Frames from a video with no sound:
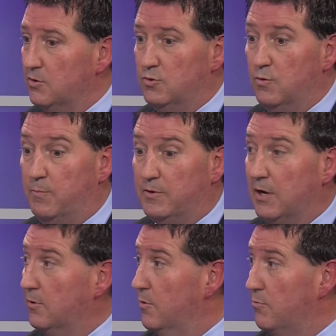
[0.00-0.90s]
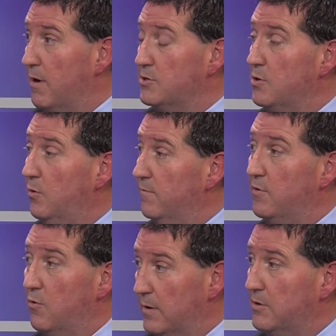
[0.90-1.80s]
to a particular threshold
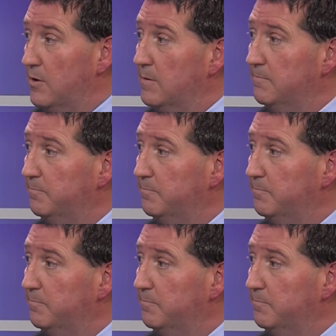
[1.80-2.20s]
of no return.